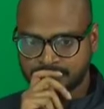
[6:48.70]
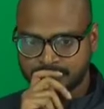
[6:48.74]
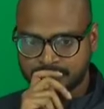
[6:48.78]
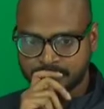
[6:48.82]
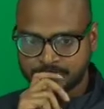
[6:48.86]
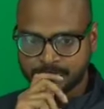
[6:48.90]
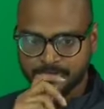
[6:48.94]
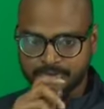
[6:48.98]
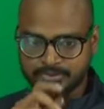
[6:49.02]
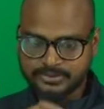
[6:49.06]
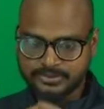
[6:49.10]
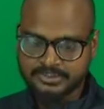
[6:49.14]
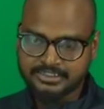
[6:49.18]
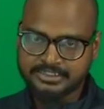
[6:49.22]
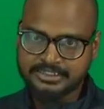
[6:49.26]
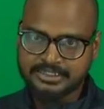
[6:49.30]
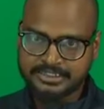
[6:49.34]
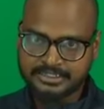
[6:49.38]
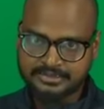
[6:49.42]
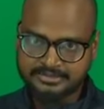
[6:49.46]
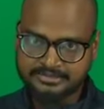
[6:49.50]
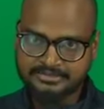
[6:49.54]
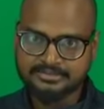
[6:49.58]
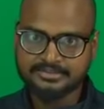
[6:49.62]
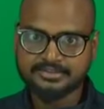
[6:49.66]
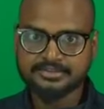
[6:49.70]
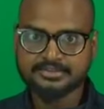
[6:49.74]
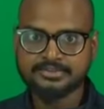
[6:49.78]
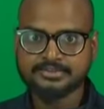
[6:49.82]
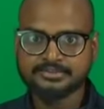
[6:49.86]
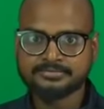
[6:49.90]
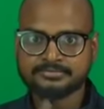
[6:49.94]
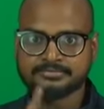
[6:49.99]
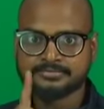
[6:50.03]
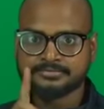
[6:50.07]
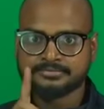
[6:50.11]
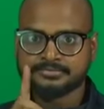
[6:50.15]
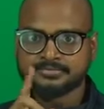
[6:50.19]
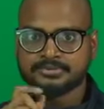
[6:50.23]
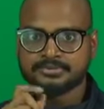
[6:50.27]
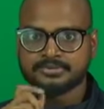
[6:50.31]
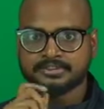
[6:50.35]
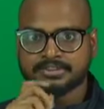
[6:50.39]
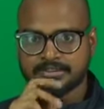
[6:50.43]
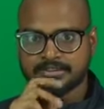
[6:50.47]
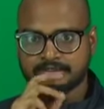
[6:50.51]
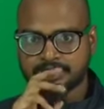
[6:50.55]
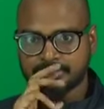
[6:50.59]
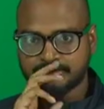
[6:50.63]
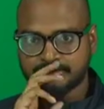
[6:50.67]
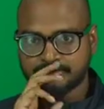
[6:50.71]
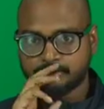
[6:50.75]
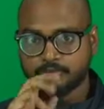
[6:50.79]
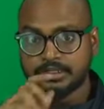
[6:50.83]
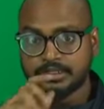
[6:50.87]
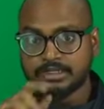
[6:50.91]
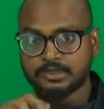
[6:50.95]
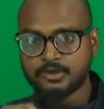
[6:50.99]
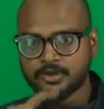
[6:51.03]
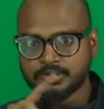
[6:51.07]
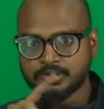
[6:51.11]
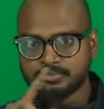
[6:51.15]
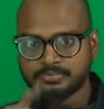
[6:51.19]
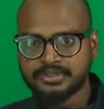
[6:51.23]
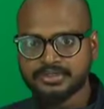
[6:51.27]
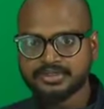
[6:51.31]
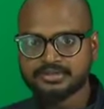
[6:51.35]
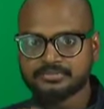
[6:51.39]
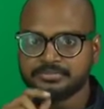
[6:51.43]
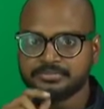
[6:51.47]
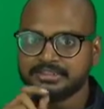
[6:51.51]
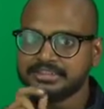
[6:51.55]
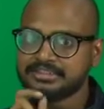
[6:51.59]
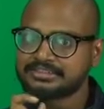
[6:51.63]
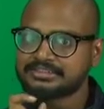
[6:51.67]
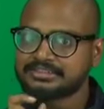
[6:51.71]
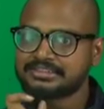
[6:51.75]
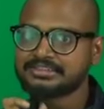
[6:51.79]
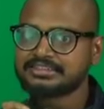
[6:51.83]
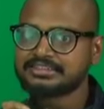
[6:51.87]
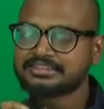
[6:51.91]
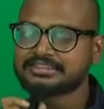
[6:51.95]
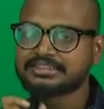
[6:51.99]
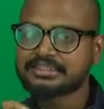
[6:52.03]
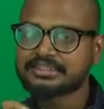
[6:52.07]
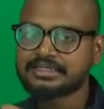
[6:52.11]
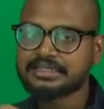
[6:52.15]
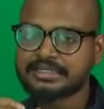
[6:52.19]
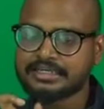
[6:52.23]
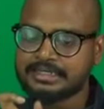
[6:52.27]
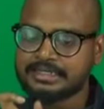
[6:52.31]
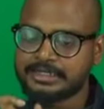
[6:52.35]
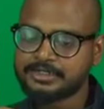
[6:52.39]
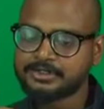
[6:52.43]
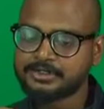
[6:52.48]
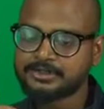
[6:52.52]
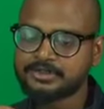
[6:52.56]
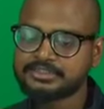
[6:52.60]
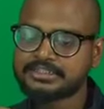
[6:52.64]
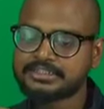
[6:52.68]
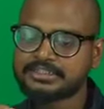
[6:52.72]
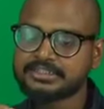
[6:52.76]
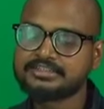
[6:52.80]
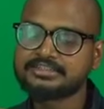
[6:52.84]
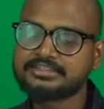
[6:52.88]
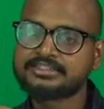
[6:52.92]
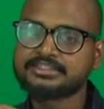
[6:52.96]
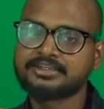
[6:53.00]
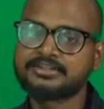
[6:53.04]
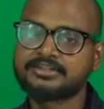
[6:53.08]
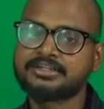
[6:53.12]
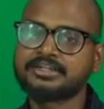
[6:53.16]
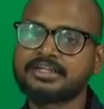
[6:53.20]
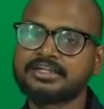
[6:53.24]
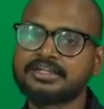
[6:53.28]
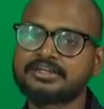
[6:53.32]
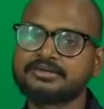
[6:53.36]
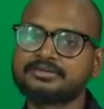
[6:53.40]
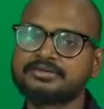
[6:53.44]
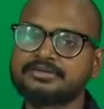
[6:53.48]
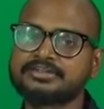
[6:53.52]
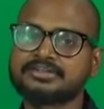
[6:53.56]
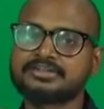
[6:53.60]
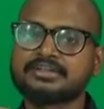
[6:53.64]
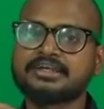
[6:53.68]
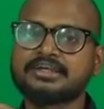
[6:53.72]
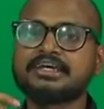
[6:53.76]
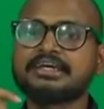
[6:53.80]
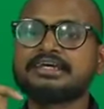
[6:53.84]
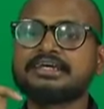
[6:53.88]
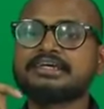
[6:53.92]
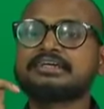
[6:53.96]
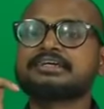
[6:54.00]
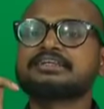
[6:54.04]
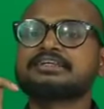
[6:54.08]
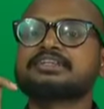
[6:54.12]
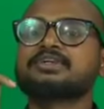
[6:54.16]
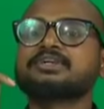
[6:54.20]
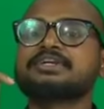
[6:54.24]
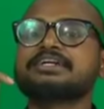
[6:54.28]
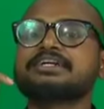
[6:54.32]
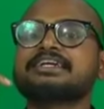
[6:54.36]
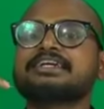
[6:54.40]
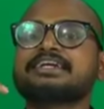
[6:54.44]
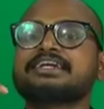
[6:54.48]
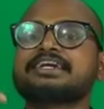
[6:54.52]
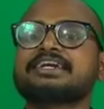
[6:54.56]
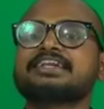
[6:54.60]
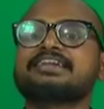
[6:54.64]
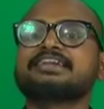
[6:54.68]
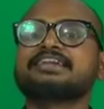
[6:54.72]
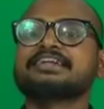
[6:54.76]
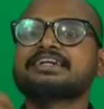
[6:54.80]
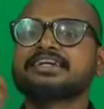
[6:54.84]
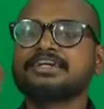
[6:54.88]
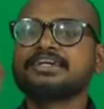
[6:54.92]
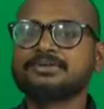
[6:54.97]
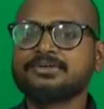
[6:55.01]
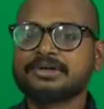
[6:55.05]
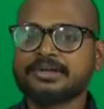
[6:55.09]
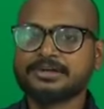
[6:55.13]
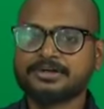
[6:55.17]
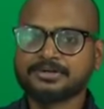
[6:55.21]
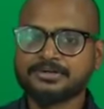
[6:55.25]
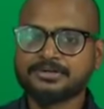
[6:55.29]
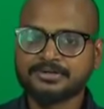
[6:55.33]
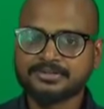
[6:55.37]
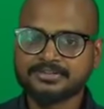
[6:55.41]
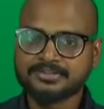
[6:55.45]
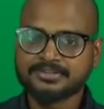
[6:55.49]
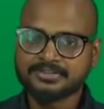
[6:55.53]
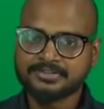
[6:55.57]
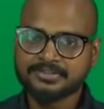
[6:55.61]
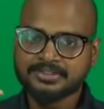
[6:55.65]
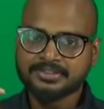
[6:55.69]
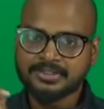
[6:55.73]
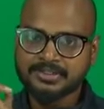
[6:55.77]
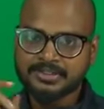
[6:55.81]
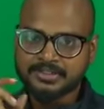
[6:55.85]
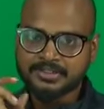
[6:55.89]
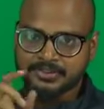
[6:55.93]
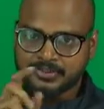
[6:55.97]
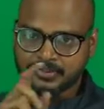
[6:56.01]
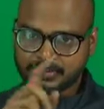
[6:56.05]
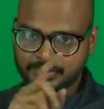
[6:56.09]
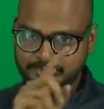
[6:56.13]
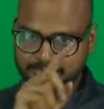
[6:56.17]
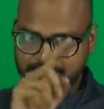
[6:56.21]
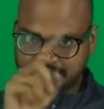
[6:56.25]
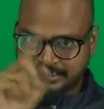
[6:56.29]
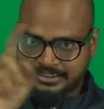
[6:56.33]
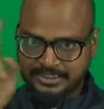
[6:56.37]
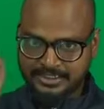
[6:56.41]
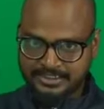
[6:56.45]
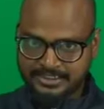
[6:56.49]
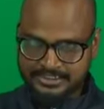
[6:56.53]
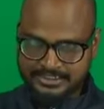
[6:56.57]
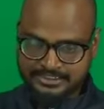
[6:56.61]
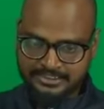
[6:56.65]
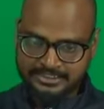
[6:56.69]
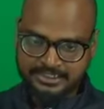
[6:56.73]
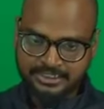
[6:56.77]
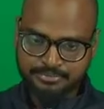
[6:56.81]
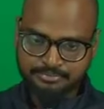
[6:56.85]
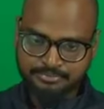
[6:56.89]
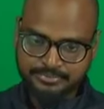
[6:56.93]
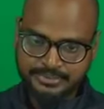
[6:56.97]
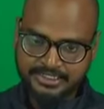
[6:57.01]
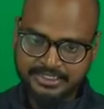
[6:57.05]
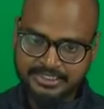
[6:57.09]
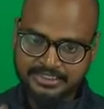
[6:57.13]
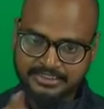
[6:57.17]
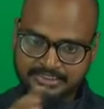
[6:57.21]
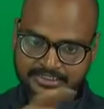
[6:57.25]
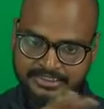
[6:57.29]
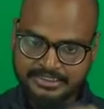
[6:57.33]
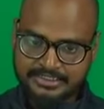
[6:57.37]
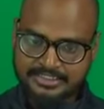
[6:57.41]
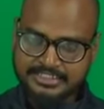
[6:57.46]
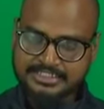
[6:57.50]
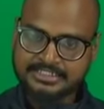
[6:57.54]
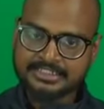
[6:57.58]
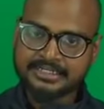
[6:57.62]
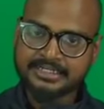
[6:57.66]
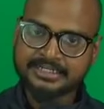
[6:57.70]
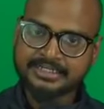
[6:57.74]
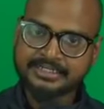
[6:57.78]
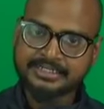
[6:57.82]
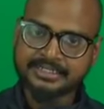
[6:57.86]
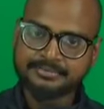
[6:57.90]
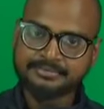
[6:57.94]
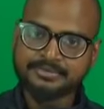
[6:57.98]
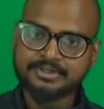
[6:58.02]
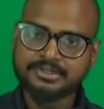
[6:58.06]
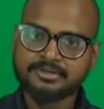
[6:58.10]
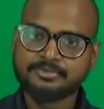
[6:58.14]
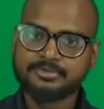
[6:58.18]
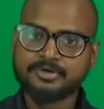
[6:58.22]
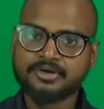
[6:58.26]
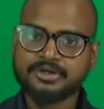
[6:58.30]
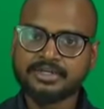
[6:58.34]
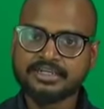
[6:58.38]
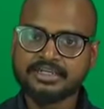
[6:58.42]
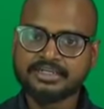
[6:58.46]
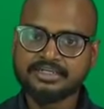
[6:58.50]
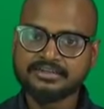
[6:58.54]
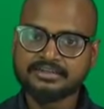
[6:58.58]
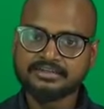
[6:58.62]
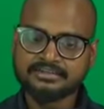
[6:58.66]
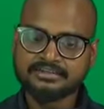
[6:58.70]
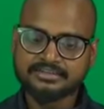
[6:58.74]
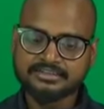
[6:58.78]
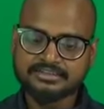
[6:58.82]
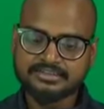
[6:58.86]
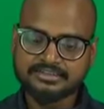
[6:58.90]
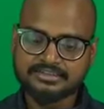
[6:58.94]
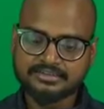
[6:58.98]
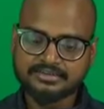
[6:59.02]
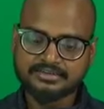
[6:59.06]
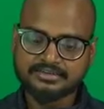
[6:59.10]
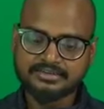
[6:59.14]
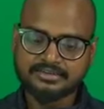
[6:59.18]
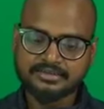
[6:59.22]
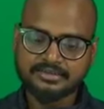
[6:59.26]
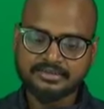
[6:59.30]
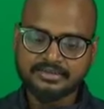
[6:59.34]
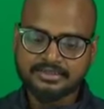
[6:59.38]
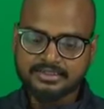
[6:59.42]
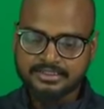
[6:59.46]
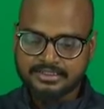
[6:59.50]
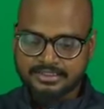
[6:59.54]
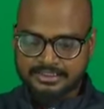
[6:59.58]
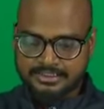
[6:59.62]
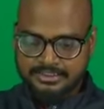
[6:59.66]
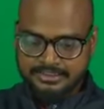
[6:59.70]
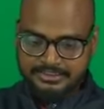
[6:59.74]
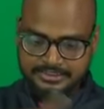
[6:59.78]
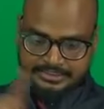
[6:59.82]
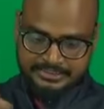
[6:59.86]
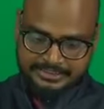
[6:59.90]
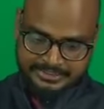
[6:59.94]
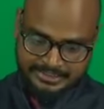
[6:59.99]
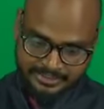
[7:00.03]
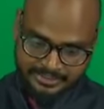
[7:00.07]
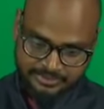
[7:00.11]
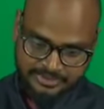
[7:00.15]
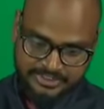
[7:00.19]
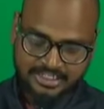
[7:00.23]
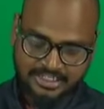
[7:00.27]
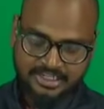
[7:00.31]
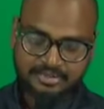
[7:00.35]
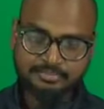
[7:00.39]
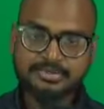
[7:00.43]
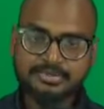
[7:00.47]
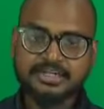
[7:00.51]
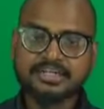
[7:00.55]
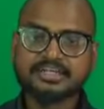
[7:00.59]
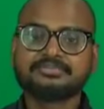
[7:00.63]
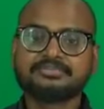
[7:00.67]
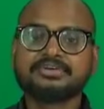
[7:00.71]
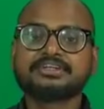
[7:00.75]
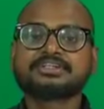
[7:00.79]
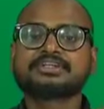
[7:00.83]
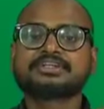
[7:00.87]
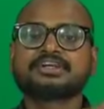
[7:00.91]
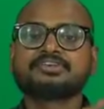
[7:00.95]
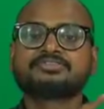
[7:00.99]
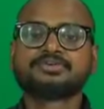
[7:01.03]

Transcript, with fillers: Oh, it has uh, uh, one lone pair. Means these electrons exist on the nitrogen, so it can give electrons. So that complete understanding chemical bonding is it gives a complete picture of